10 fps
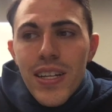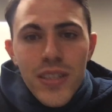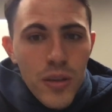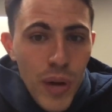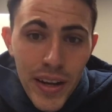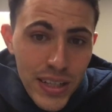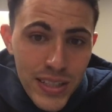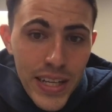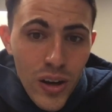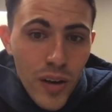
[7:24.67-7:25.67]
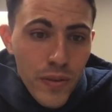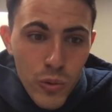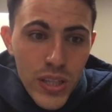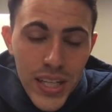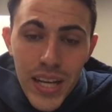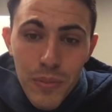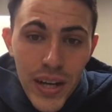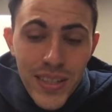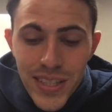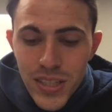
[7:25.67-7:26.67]
they're probably going to take off and win the game
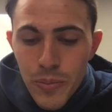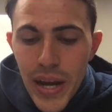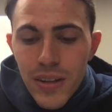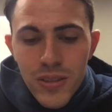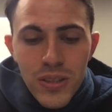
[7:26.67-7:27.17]
by a decent amount.